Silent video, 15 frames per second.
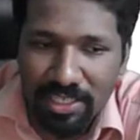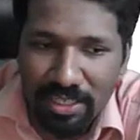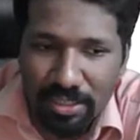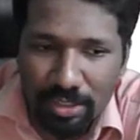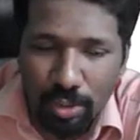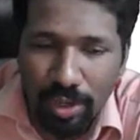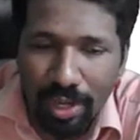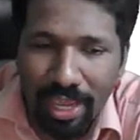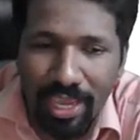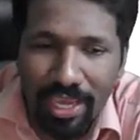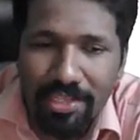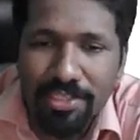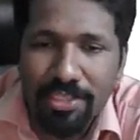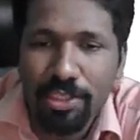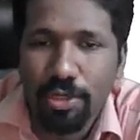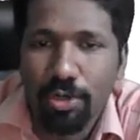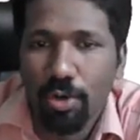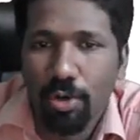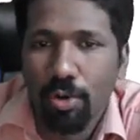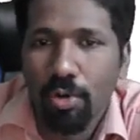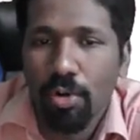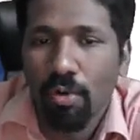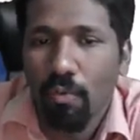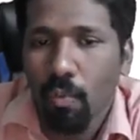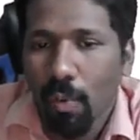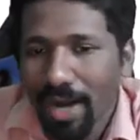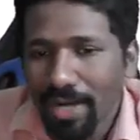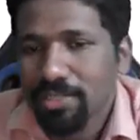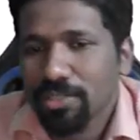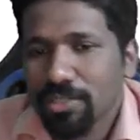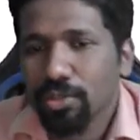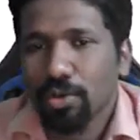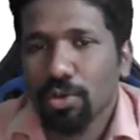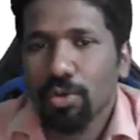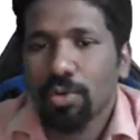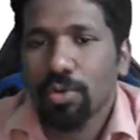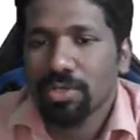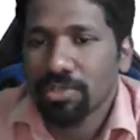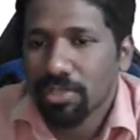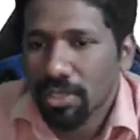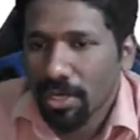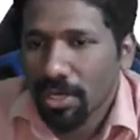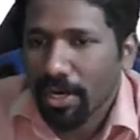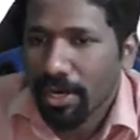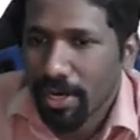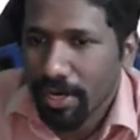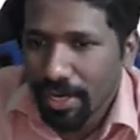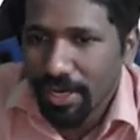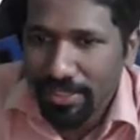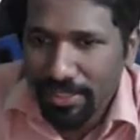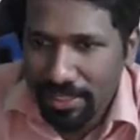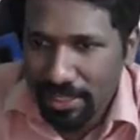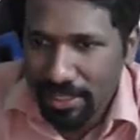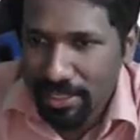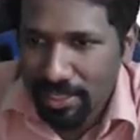So 8010 is the correct answer.